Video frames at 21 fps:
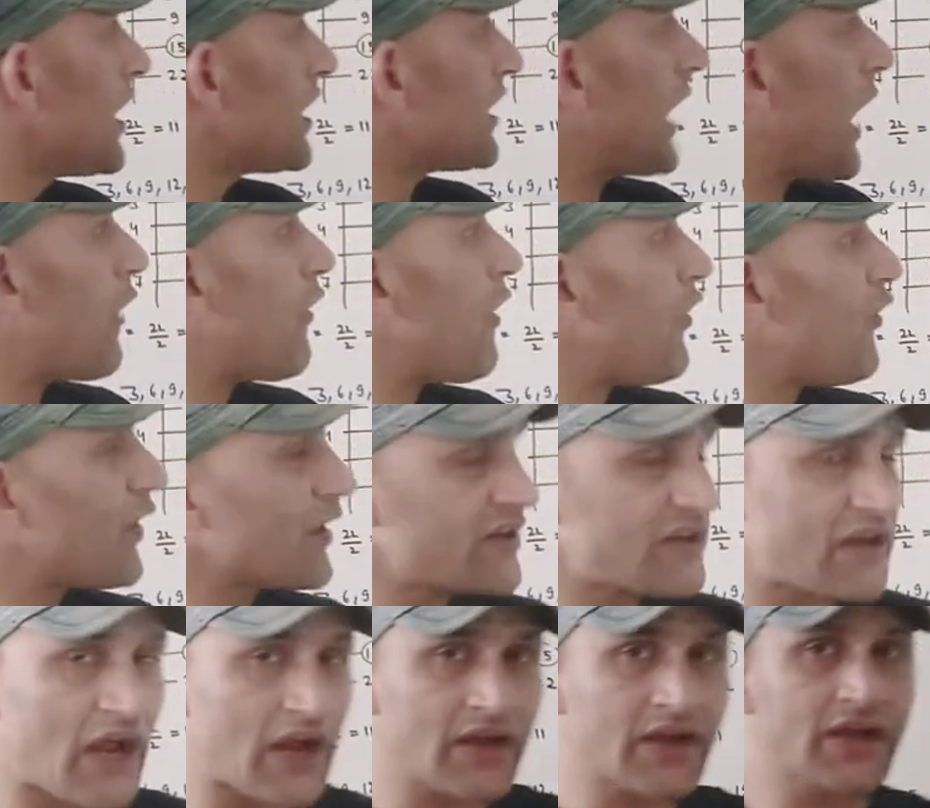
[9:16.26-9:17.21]
Now
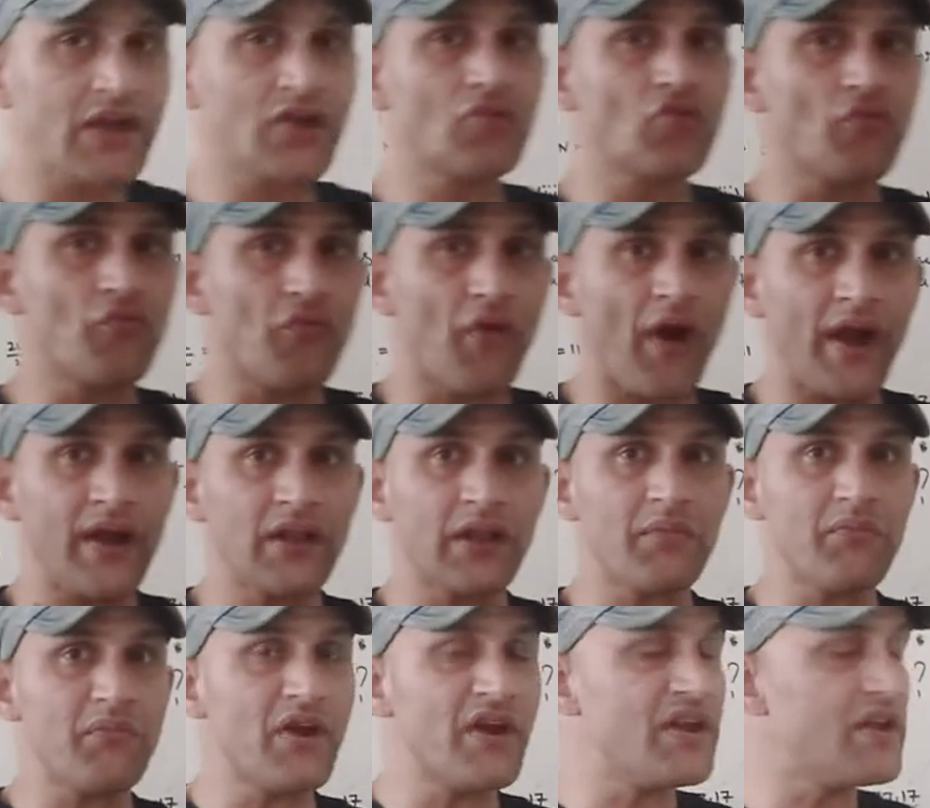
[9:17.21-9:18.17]
our target to find
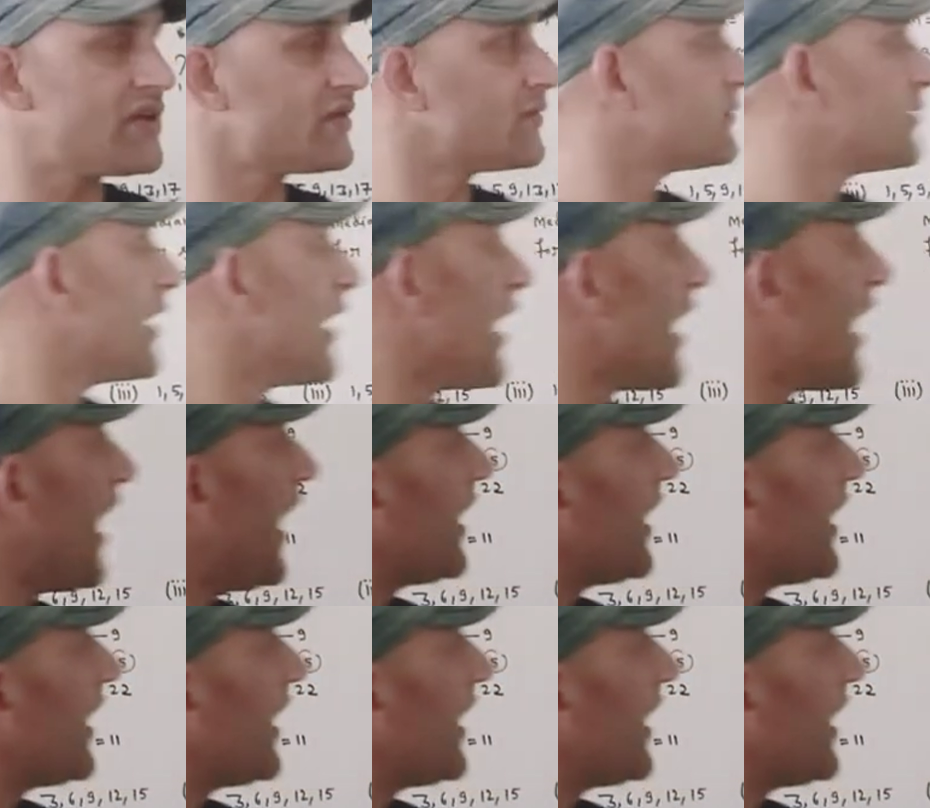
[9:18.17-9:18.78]
the median.